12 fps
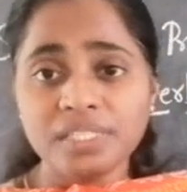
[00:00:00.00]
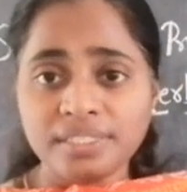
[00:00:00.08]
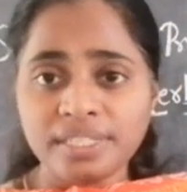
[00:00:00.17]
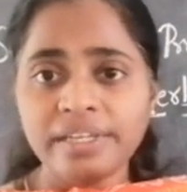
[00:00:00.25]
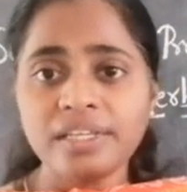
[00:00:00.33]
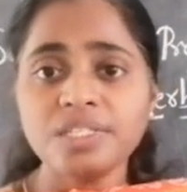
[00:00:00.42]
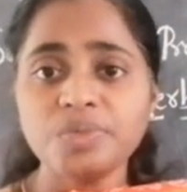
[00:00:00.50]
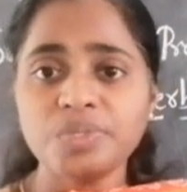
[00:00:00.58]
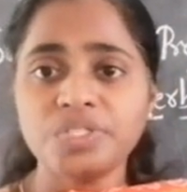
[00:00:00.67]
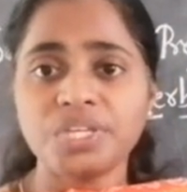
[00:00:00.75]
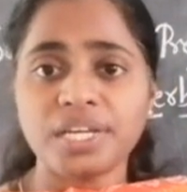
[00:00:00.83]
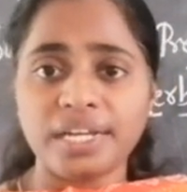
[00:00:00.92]
Sentence
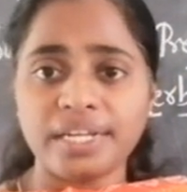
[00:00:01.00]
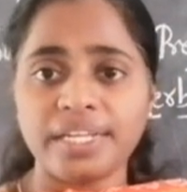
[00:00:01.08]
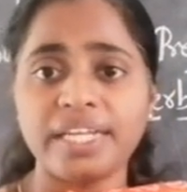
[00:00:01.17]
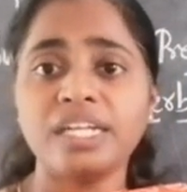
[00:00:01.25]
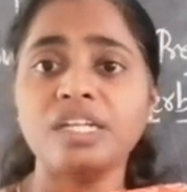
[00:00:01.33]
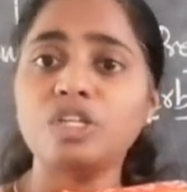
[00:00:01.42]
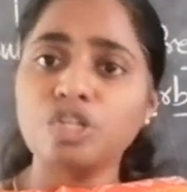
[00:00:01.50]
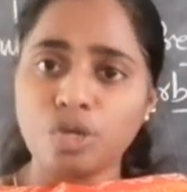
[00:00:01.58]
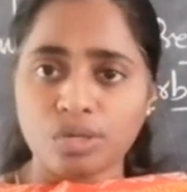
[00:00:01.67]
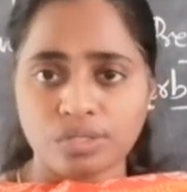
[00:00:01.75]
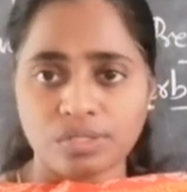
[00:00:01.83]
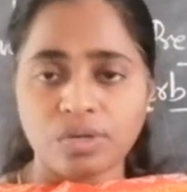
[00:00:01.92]
which contain
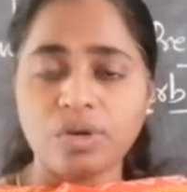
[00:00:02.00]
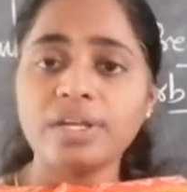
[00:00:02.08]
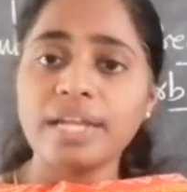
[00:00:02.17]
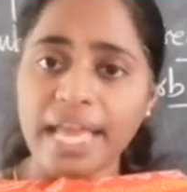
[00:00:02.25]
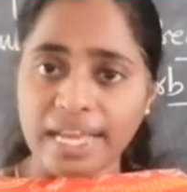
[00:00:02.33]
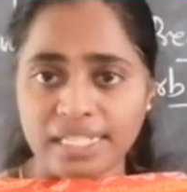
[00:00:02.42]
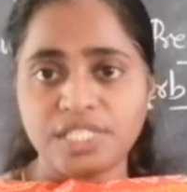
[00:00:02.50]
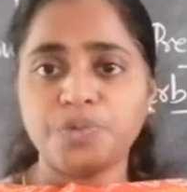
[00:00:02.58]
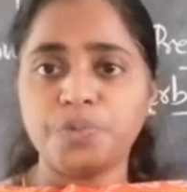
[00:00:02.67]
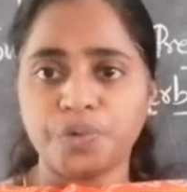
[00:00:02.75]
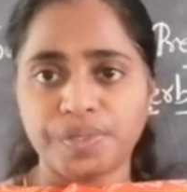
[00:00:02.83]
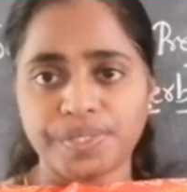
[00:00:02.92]
not or
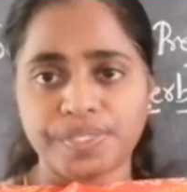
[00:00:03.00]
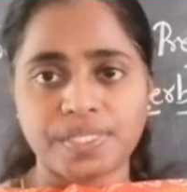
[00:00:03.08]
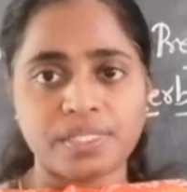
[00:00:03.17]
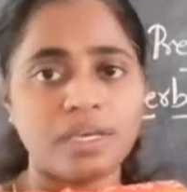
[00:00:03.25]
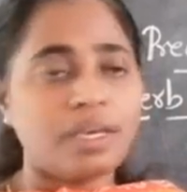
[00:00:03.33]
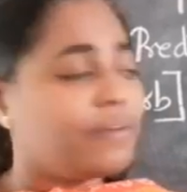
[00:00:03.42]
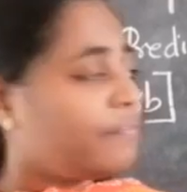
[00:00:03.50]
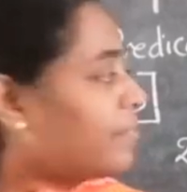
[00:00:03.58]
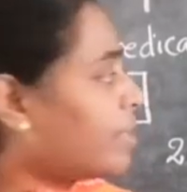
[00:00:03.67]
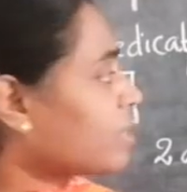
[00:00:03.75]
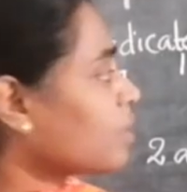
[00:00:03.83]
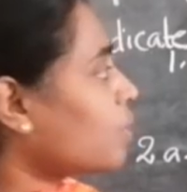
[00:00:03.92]
negative words,
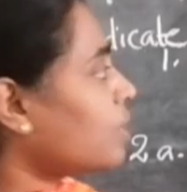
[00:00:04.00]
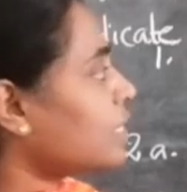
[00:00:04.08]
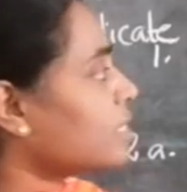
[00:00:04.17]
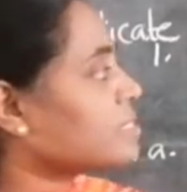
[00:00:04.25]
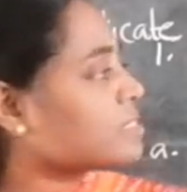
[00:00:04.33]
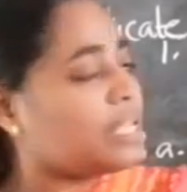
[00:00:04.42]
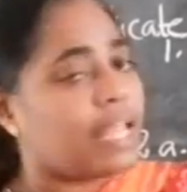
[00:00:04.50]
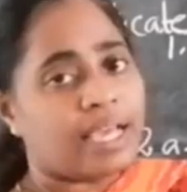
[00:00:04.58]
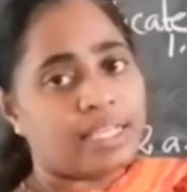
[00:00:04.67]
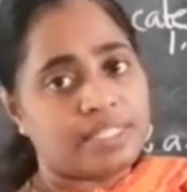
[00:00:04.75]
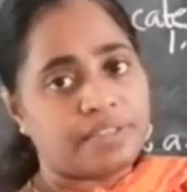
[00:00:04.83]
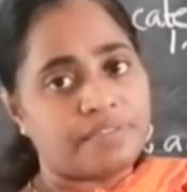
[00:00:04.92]
they are called as
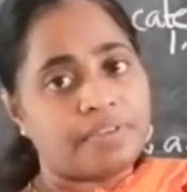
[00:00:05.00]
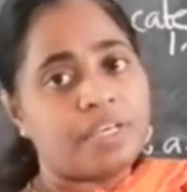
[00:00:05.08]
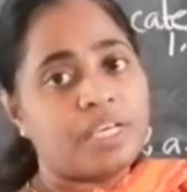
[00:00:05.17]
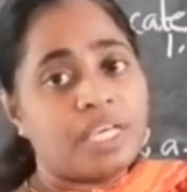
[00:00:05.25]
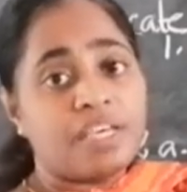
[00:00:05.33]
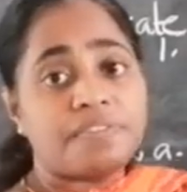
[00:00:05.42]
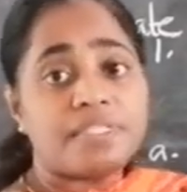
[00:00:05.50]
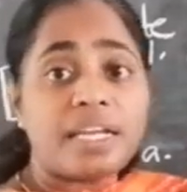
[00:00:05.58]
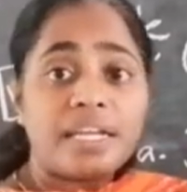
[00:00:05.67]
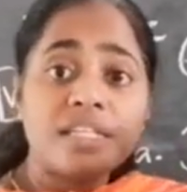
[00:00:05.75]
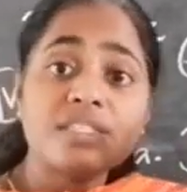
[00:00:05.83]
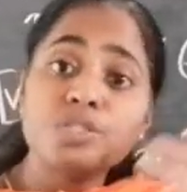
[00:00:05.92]
negative. If
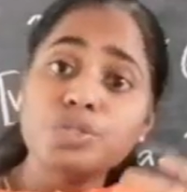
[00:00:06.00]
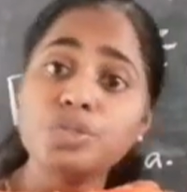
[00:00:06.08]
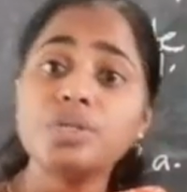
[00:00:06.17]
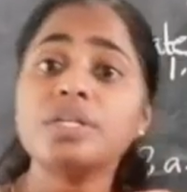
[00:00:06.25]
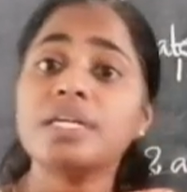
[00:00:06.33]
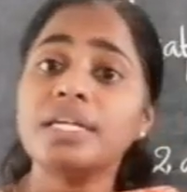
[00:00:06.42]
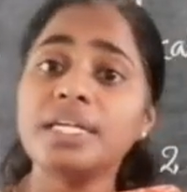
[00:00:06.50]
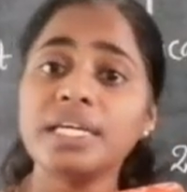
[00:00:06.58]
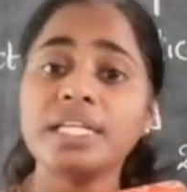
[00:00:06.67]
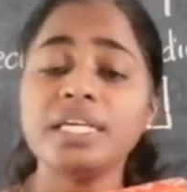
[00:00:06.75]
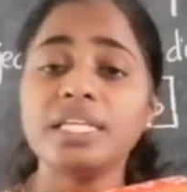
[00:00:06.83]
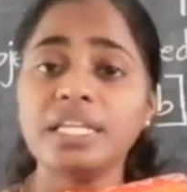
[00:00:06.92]
sentence do not
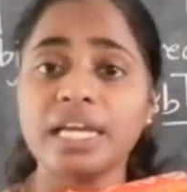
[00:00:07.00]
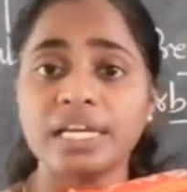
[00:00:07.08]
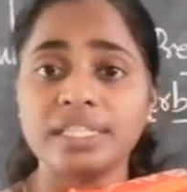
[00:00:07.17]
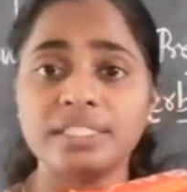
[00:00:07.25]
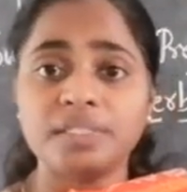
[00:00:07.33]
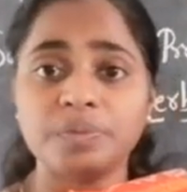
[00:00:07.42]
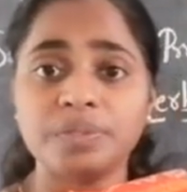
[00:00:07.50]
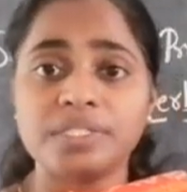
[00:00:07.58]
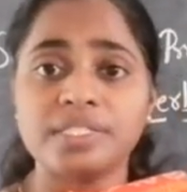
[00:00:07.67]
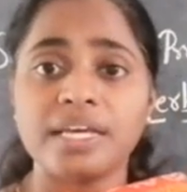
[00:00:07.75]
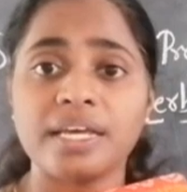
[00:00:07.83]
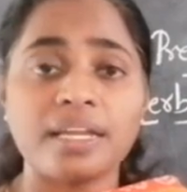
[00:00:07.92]
contain any negative
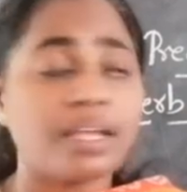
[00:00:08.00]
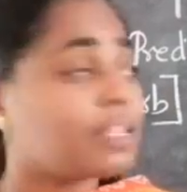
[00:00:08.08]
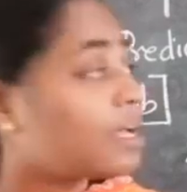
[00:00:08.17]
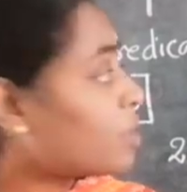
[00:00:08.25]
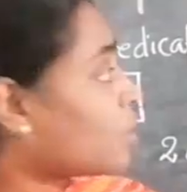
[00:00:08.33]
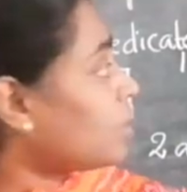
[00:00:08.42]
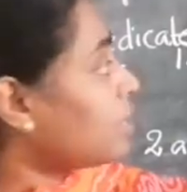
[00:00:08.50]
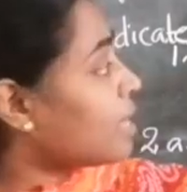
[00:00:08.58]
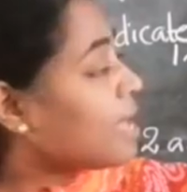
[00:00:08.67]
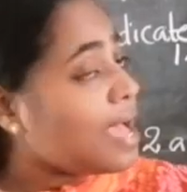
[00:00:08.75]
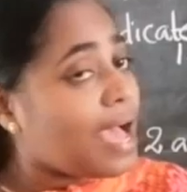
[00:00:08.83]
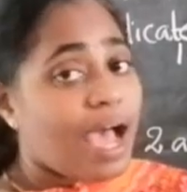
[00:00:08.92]
words, they are called
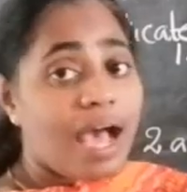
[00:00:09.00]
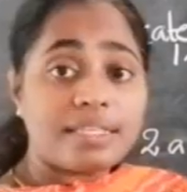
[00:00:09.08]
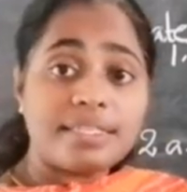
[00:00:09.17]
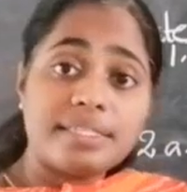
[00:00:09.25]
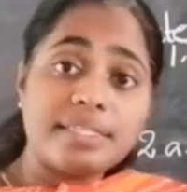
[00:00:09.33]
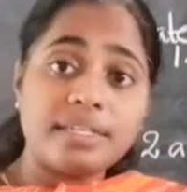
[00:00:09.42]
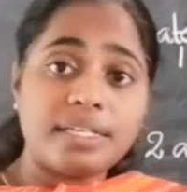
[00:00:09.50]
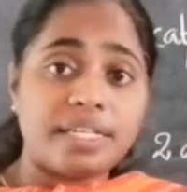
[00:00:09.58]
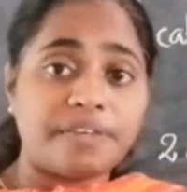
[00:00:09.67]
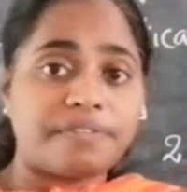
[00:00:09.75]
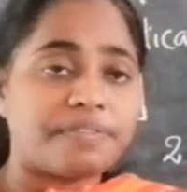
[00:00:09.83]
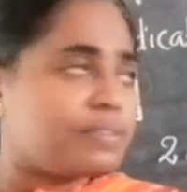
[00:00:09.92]

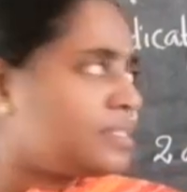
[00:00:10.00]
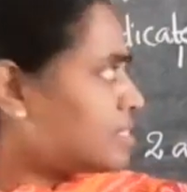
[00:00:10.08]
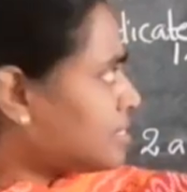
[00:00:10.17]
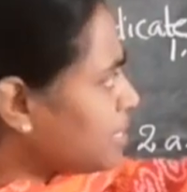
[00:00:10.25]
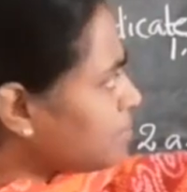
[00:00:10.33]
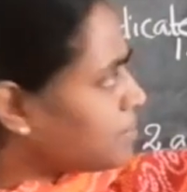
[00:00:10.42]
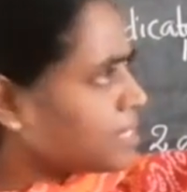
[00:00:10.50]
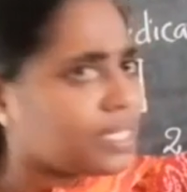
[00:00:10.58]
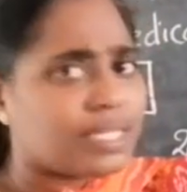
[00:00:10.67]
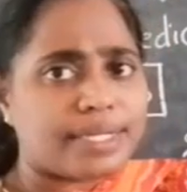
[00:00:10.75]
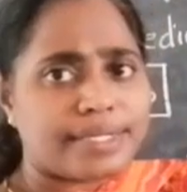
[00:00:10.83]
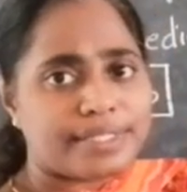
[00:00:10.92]
assertive. The same
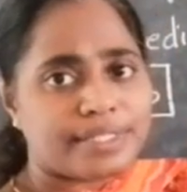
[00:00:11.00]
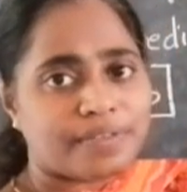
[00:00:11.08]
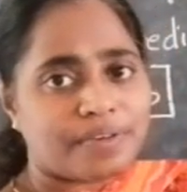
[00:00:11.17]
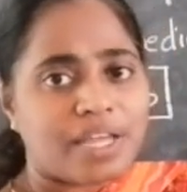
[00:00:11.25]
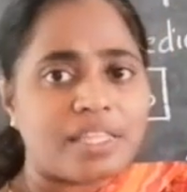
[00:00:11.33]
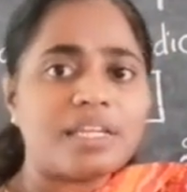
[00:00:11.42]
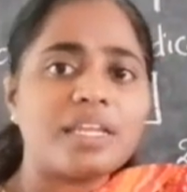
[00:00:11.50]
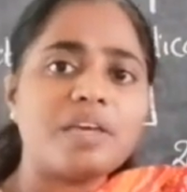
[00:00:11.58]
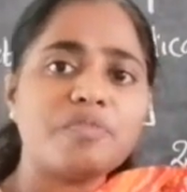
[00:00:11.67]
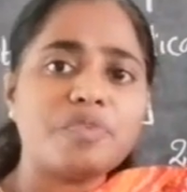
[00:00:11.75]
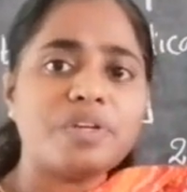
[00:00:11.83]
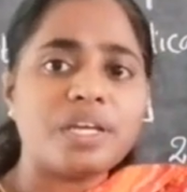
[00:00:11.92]
declarative. Another
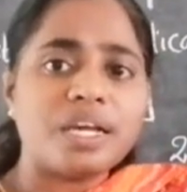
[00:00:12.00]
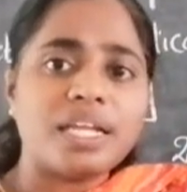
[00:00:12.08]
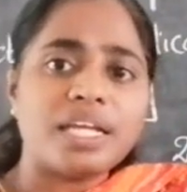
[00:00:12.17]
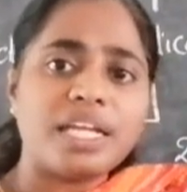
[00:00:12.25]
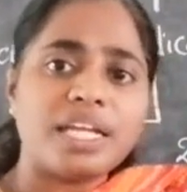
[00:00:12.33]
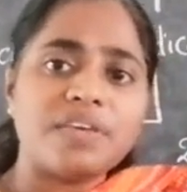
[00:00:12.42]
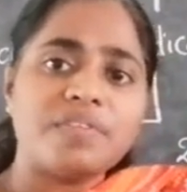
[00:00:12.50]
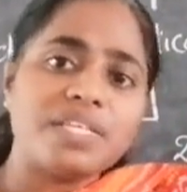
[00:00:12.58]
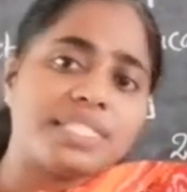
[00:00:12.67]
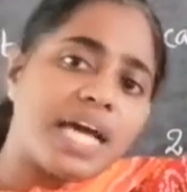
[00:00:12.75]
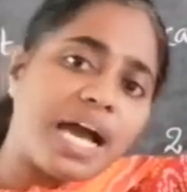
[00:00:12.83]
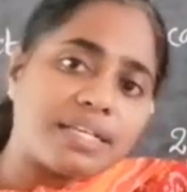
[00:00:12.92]
name for declarative
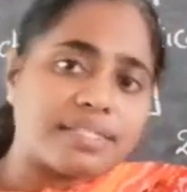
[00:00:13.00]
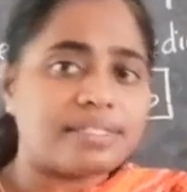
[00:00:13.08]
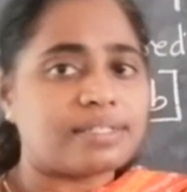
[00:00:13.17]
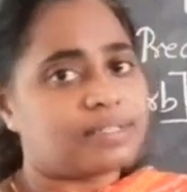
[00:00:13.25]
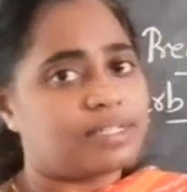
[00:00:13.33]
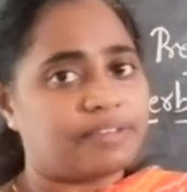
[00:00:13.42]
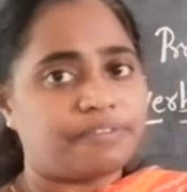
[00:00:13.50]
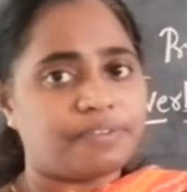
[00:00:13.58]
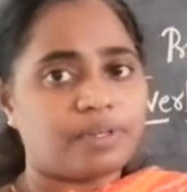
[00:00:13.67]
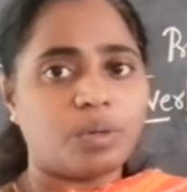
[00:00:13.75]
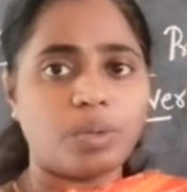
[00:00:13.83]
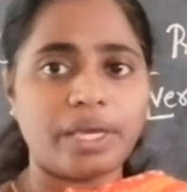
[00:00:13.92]
is assertive.
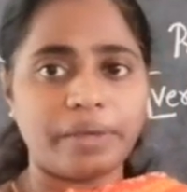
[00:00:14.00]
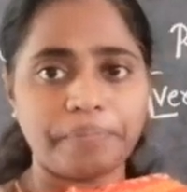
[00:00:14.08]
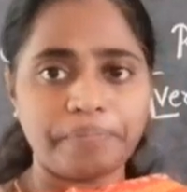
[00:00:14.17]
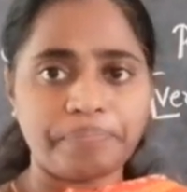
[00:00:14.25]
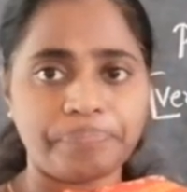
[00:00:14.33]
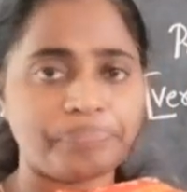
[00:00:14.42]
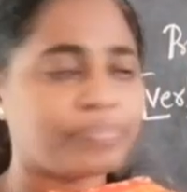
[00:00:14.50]
Okay.